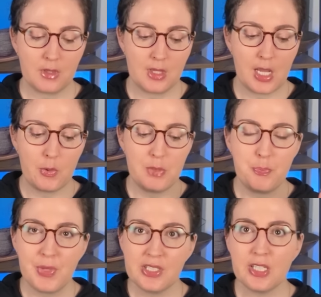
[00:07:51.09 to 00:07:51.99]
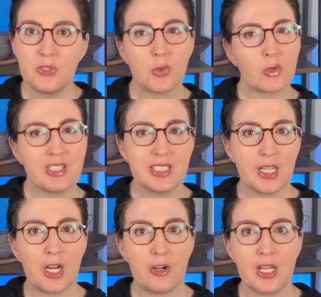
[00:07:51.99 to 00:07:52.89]
Now in busy
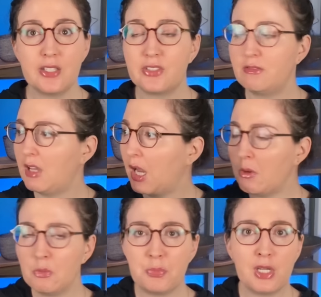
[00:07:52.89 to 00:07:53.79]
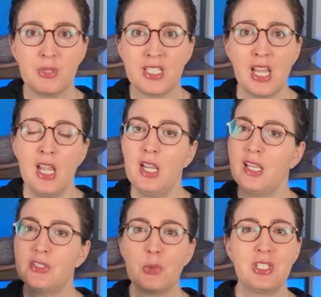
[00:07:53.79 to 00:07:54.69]
touristy areas, out in public,
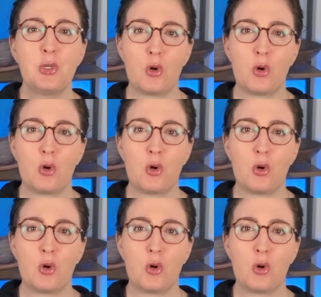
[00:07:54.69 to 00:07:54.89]
it is only